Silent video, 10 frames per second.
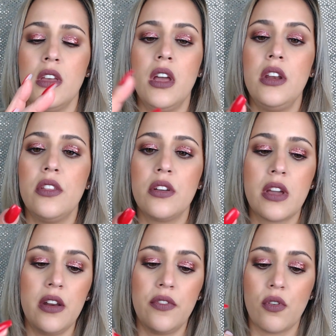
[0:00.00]
Another
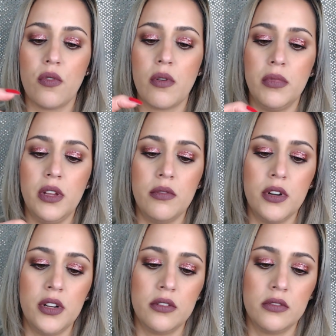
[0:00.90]
kind of crumbly
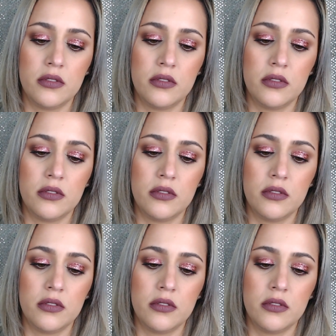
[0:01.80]
one,